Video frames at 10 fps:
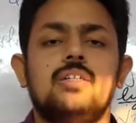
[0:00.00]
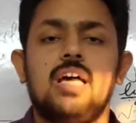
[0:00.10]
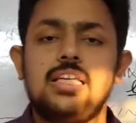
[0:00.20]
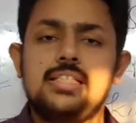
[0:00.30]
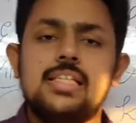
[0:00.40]

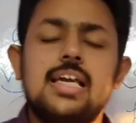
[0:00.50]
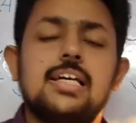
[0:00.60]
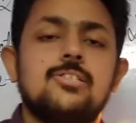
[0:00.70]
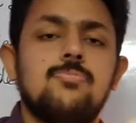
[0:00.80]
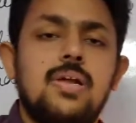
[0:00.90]
nicely
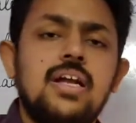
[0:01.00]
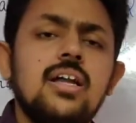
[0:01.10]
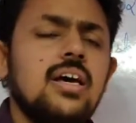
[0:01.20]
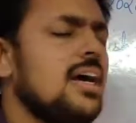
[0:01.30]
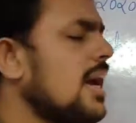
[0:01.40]

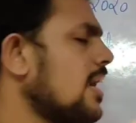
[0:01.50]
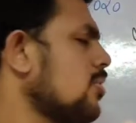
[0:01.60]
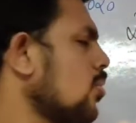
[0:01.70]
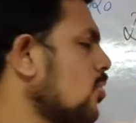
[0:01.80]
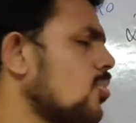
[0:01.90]
explained, and
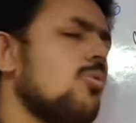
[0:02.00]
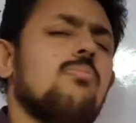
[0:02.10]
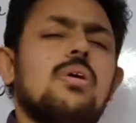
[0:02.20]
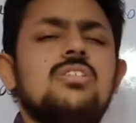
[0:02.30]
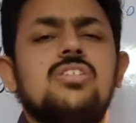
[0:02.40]
don't go
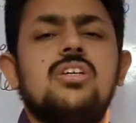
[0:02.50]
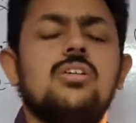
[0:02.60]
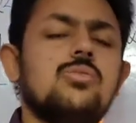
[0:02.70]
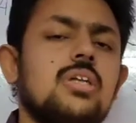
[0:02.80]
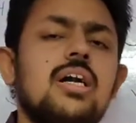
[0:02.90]
much
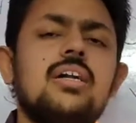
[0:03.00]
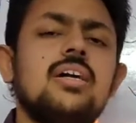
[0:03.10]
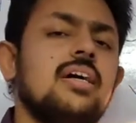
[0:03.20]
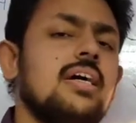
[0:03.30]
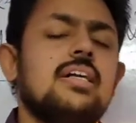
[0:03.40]
into
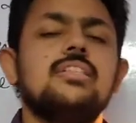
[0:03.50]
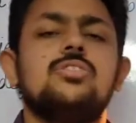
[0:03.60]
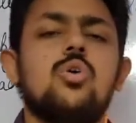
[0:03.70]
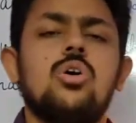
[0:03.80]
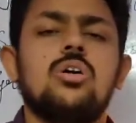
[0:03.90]
that. It
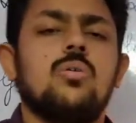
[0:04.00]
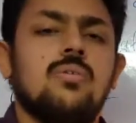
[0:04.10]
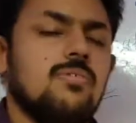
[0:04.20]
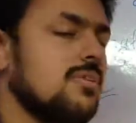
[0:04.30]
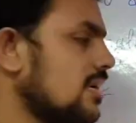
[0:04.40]
is not
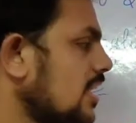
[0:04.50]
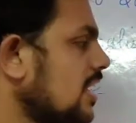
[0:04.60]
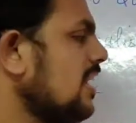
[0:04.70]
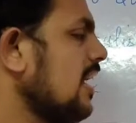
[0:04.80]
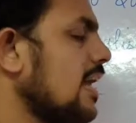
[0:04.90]

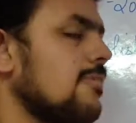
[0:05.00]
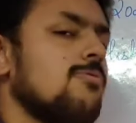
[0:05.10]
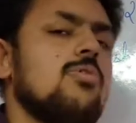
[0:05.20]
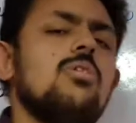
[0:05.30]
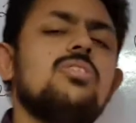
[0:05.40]
really
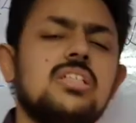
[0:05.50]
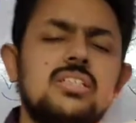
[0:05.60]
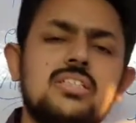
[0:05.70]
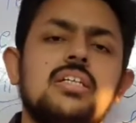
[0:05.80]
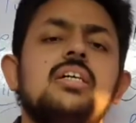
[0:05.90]
helpful,
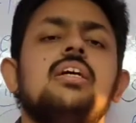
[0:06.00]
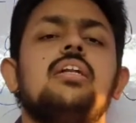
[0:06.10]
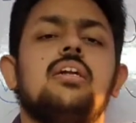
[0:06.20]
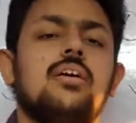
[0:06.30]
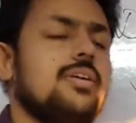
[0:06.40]
just
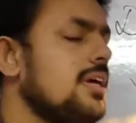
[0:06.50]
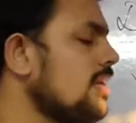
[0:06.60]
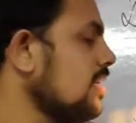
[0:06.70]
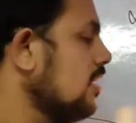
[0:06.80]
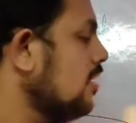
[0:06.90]
learn
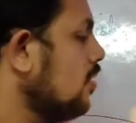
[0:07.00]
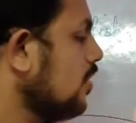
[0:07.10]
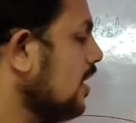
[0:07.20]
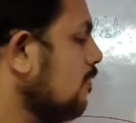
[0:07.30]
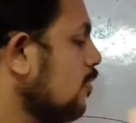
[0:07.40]
it,
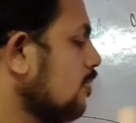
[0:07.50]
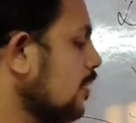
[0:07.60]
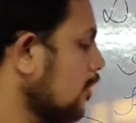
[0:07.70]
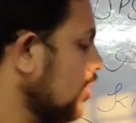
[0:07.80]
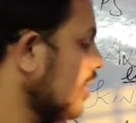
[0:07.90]
okay, from
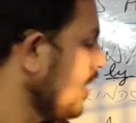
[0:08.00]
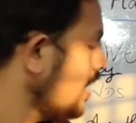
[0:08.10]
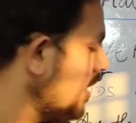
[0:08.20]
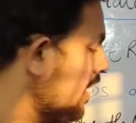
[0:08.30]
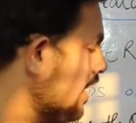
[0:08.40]
the book.
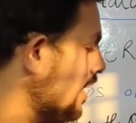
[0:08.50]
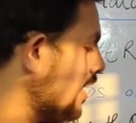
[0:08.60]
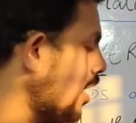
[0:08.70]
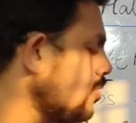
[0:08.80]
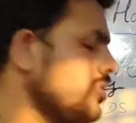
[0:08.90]

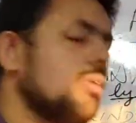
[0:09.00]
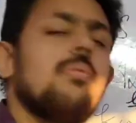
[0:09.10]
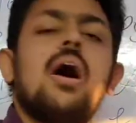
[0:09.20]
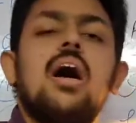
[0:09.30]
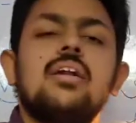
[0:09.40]
Now
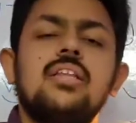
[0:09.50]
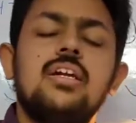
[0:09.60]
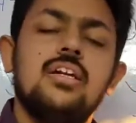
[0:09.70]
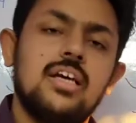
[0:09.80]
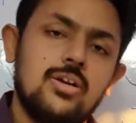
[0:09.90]
some are the
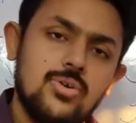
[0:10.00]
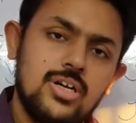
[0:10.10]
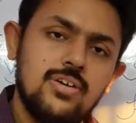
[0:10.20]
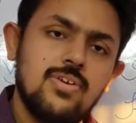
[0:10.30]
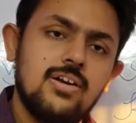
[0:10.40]

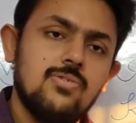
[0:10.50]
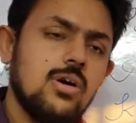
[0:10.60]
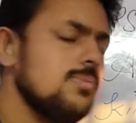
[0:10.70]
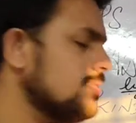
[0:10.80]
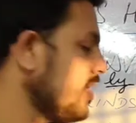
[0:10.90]
interrogative
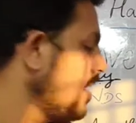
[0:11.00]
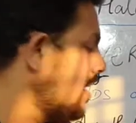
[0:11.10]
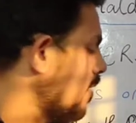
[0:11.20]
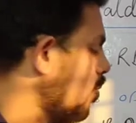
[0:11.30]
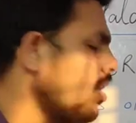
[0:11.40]
adverbs.
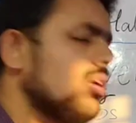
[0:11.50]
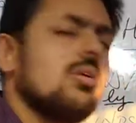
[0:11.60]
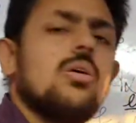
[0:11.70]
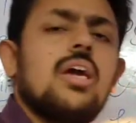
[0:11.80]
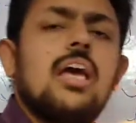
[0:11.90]

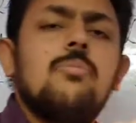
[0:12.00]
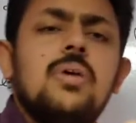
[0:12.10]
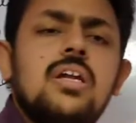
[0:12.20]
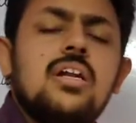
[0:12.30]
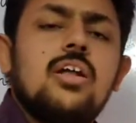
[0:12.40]
What can
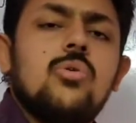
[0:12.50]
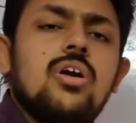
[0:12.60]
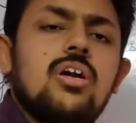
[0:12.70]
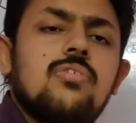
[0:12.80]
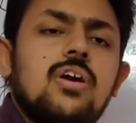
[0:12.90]
be
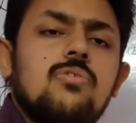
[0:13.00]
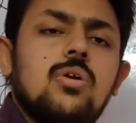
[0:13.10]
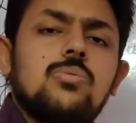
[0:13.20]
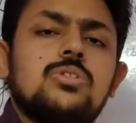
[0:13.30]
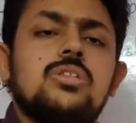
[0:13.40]
interrogative
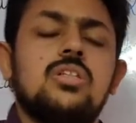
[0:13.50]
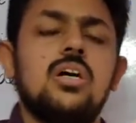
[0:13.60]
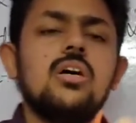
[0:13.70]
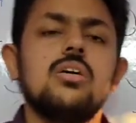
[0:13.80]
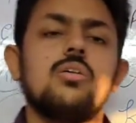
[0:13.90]
adverbs?
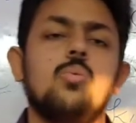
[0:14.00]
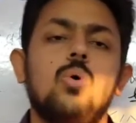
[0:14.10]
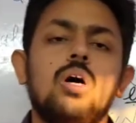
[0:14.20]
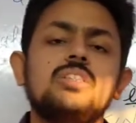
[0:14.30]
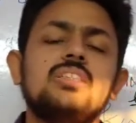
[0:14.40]
The
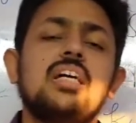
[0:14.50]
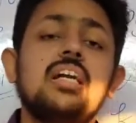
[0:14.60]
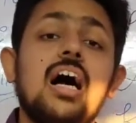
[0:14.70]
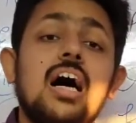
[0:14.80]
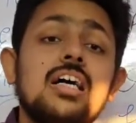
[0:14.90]
words
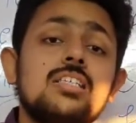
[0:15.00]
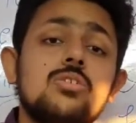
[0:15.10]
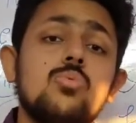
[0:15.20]
that ask